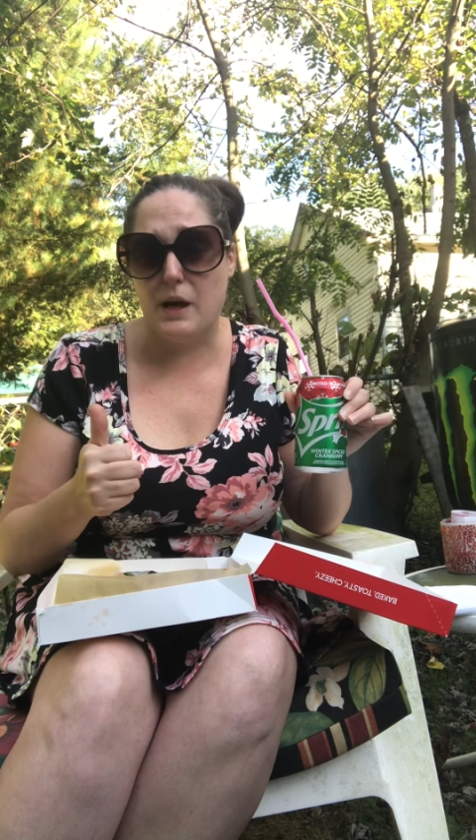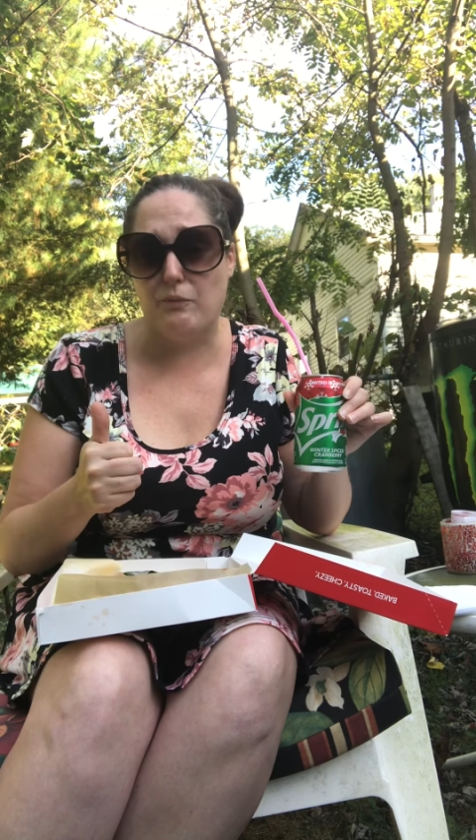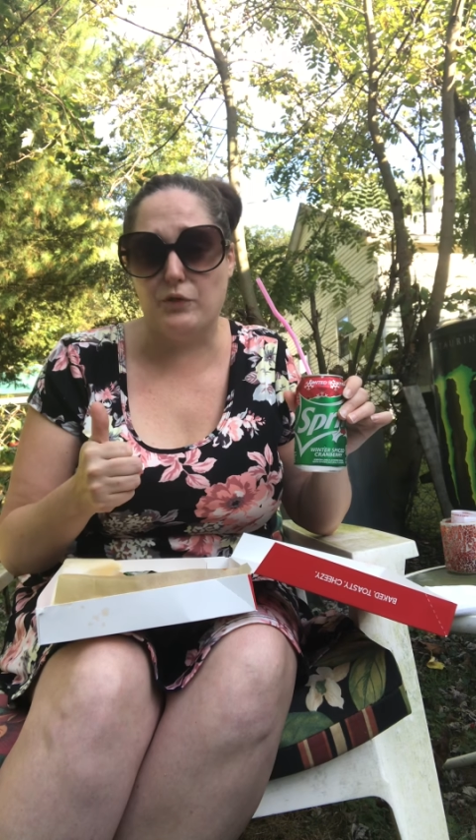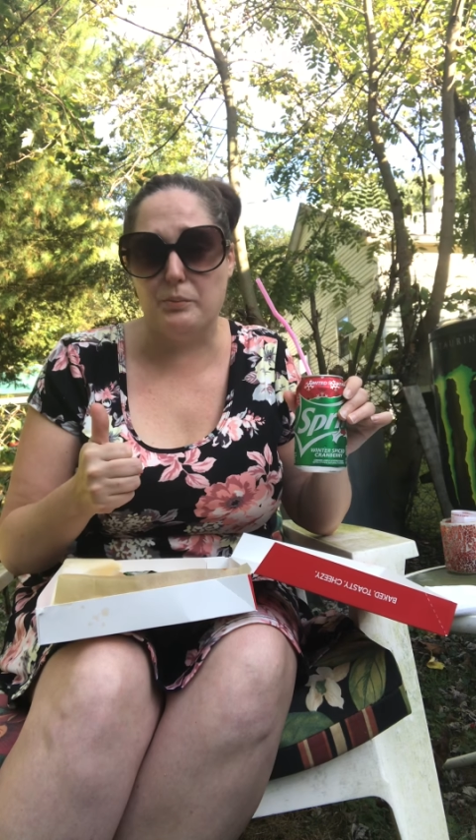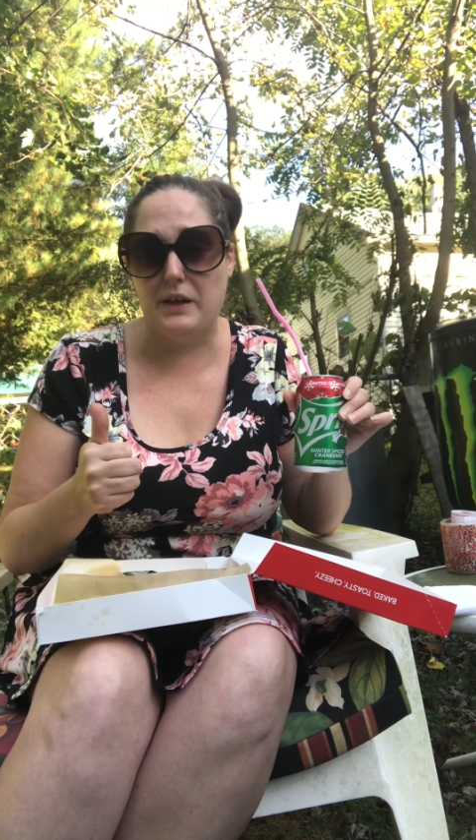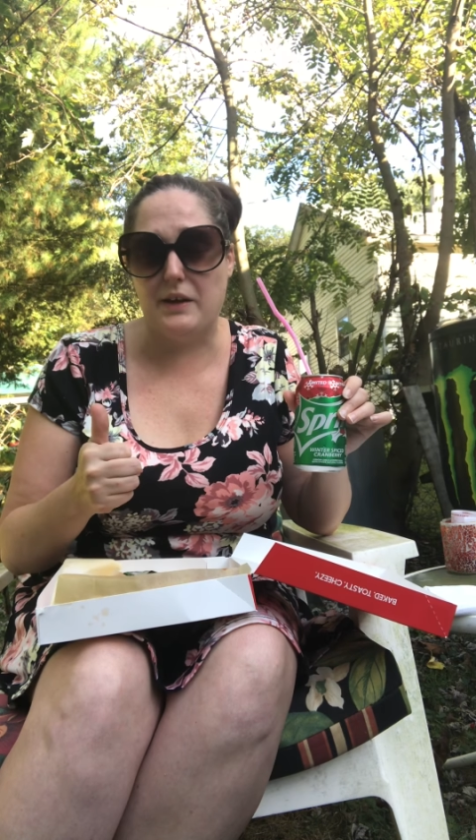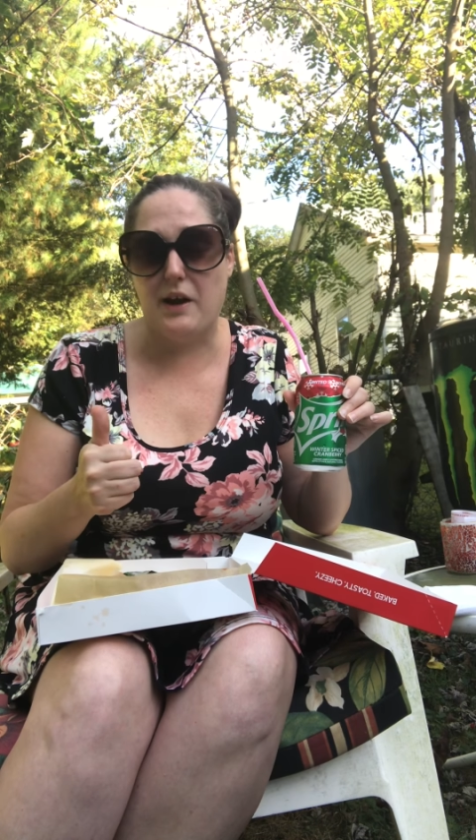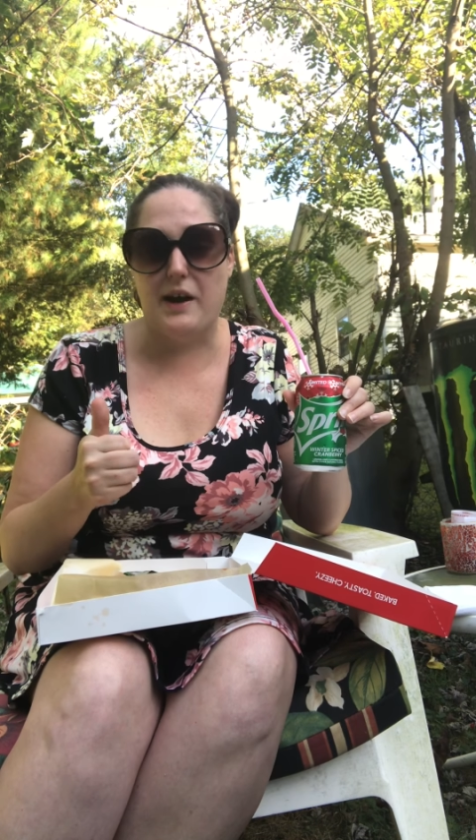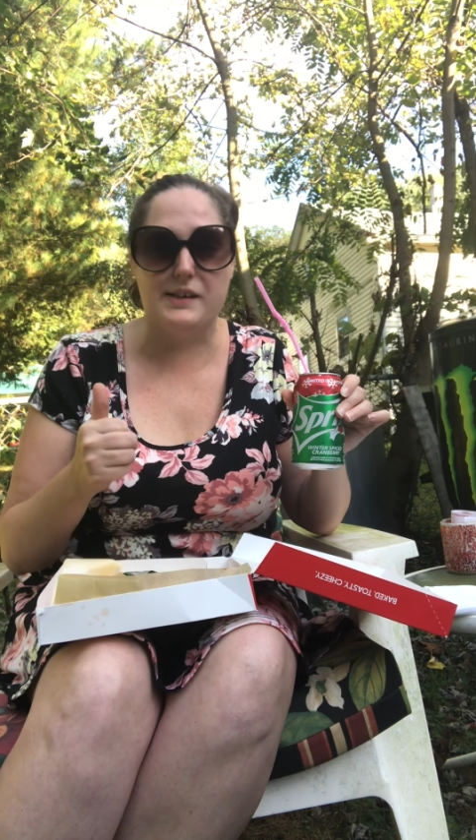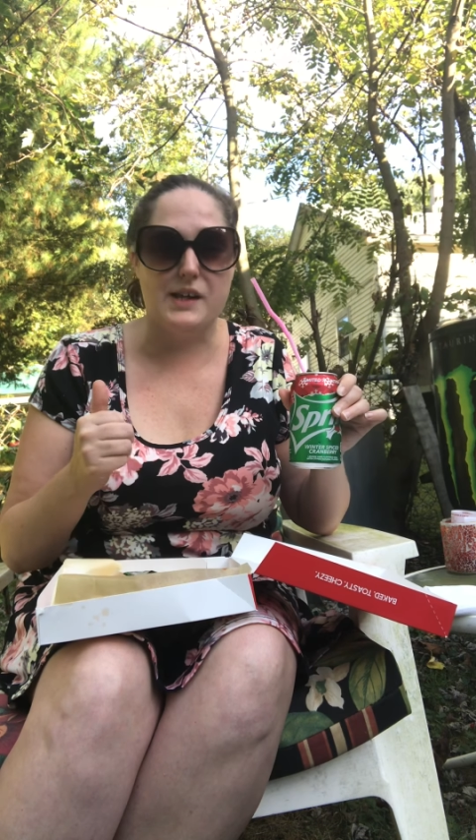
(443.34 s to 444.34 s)
up for me,
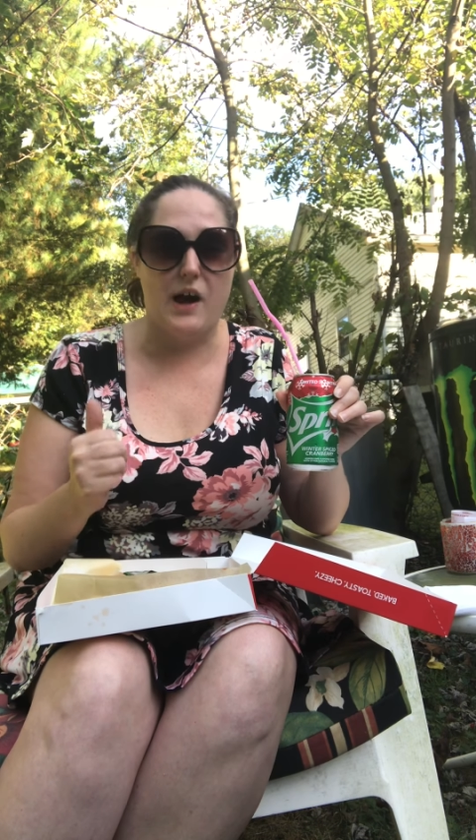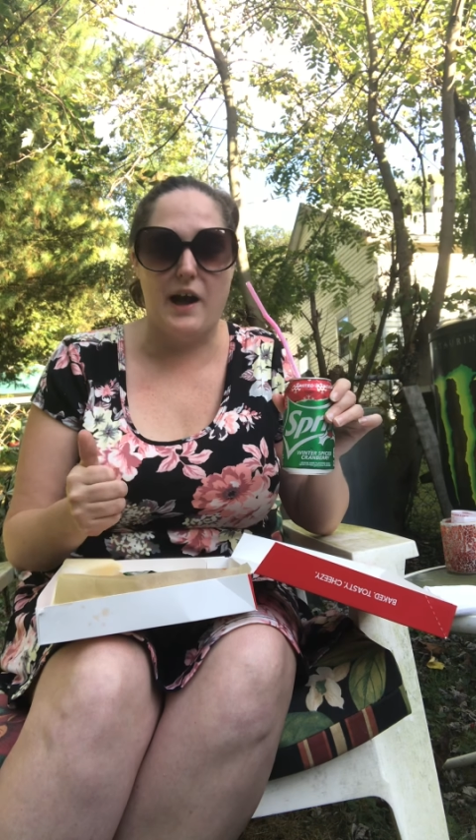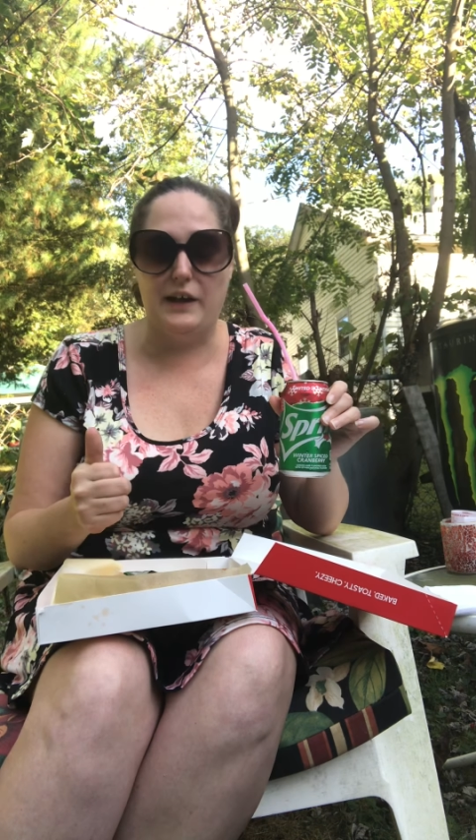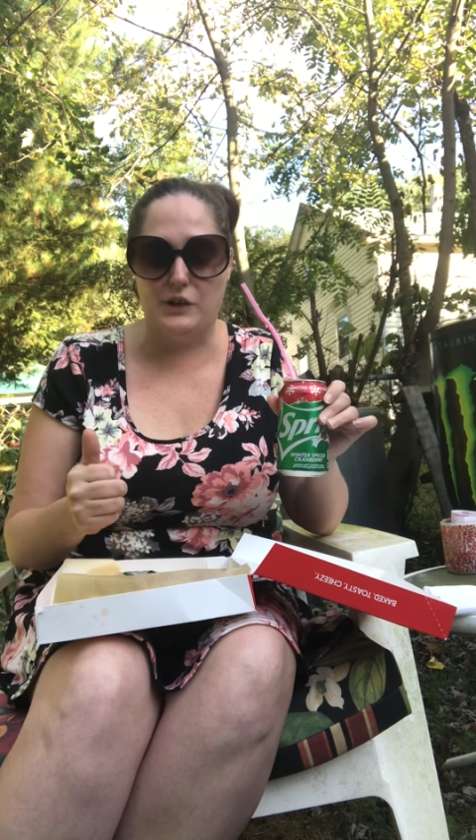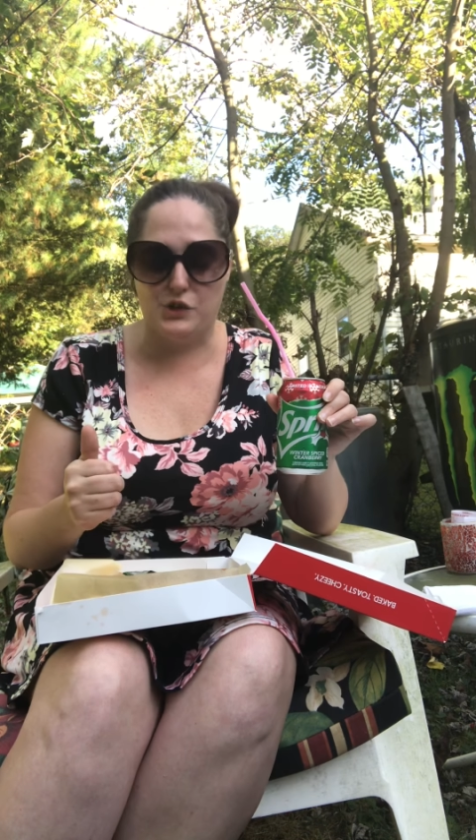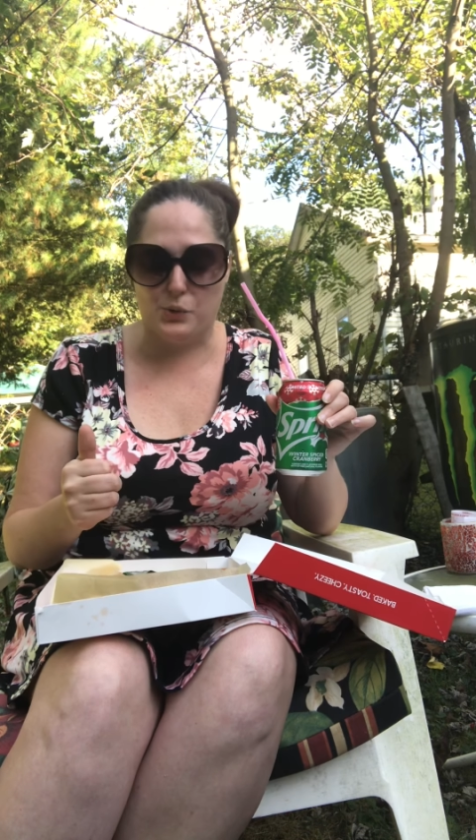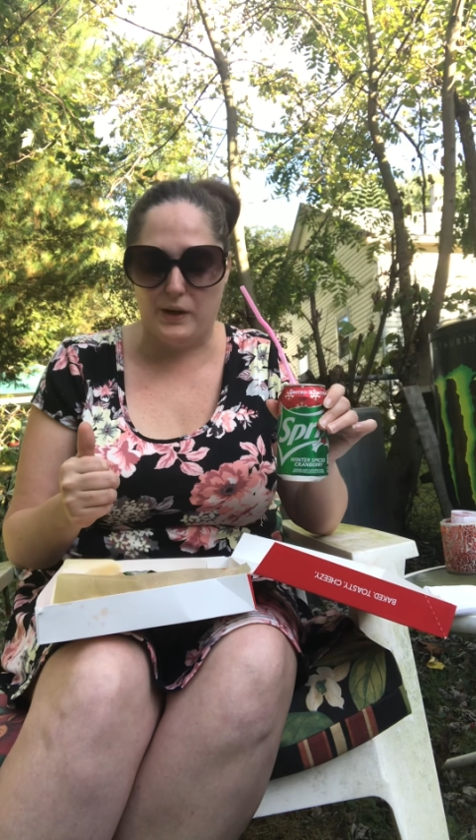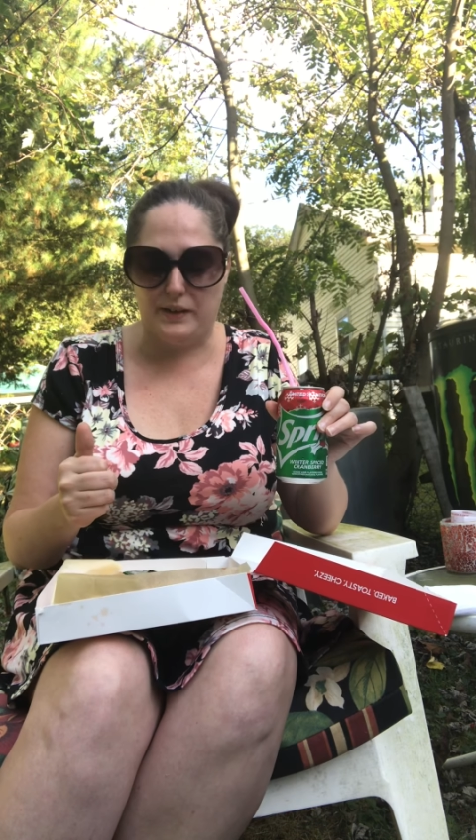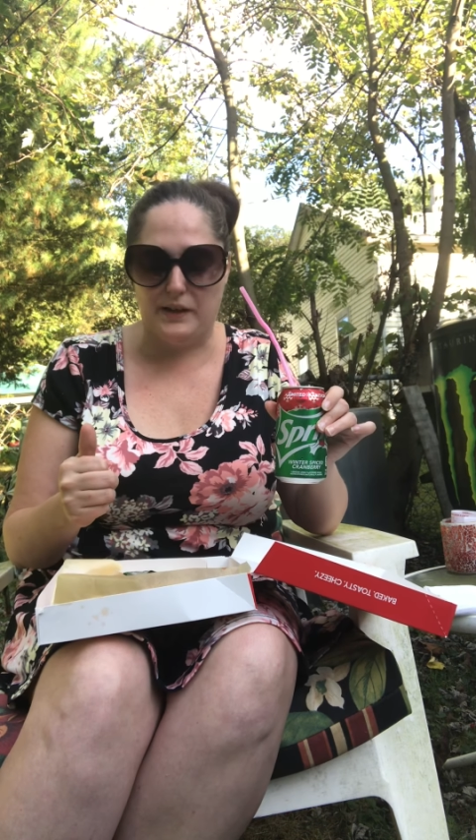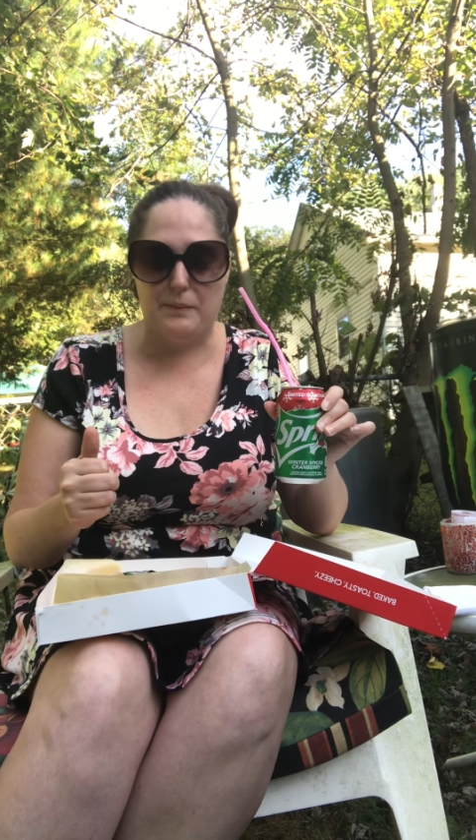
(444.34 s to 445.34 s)
guys. I
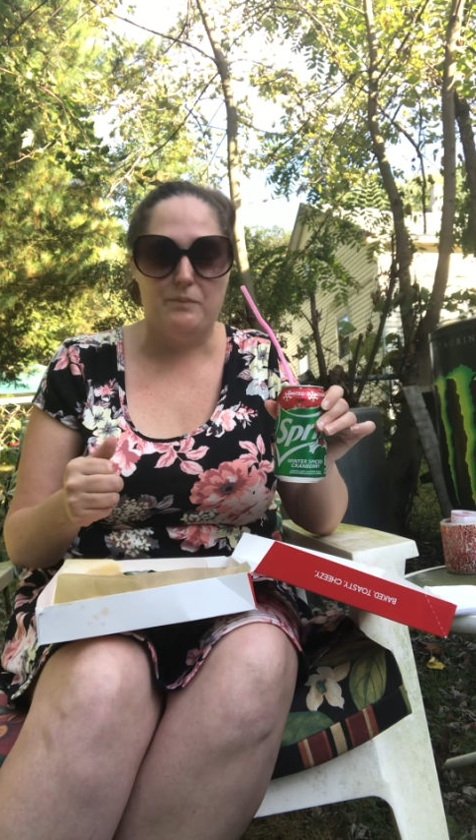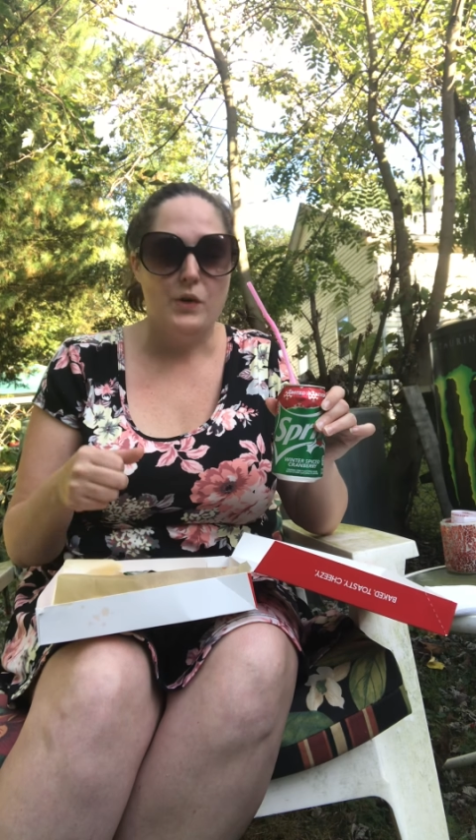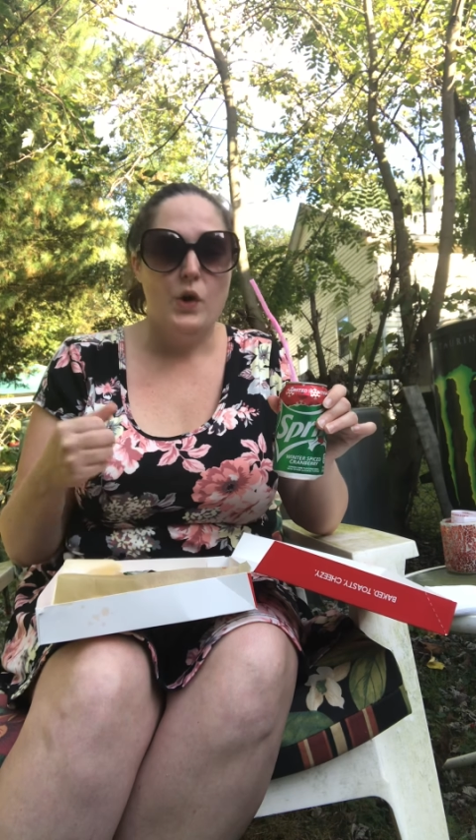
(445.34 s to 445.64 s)
enjoy them.